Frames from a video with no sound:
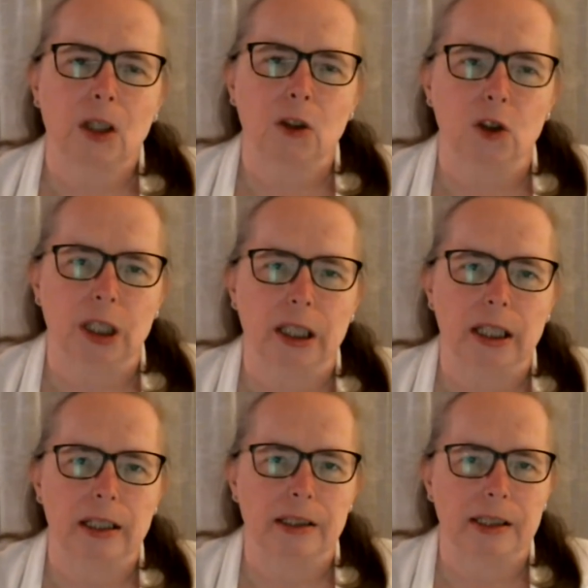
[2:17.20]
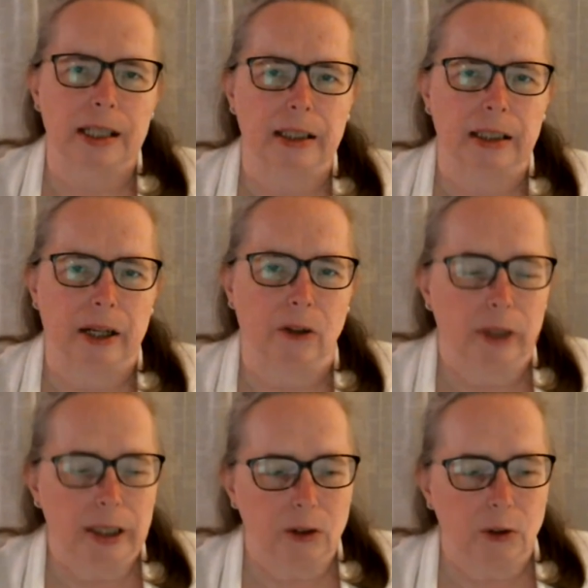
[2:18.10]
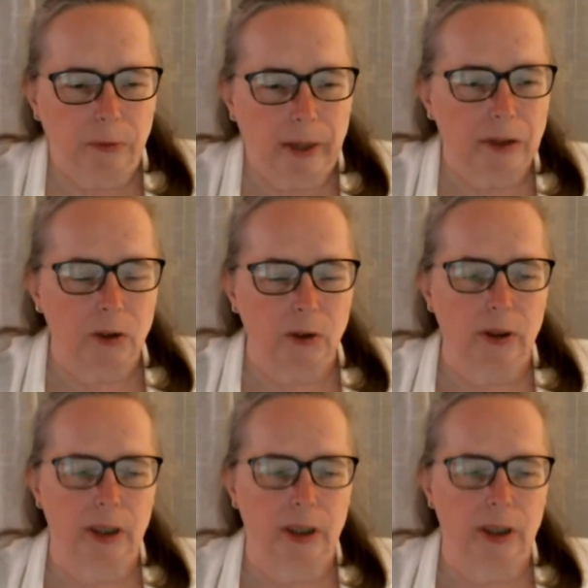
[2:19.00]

she is an area director